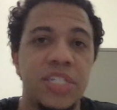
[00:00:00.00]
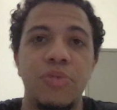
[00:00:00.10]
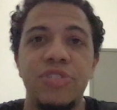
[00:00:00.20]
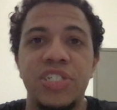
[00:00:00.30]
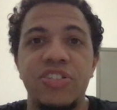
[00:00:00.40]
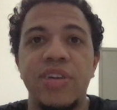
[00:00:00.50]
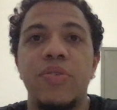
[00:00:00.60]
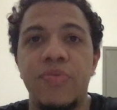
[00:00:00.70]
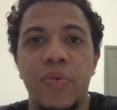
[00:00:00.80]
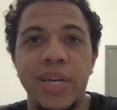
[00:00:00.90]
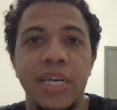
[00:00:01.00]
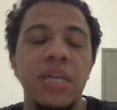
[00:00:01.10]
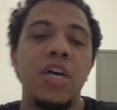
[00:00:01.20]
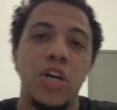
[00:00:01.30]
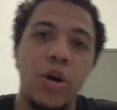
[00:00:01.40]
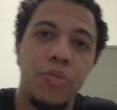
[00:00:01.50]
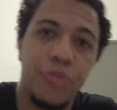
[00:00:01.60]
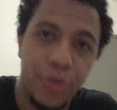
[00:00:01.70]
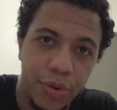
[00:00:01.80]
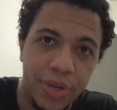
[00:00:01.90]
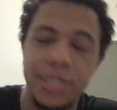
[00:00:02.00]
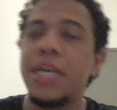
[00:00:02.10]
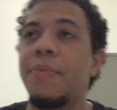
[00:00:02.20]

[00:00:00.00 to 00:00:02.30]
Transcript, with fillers: Don't just try to avoid it, go through it.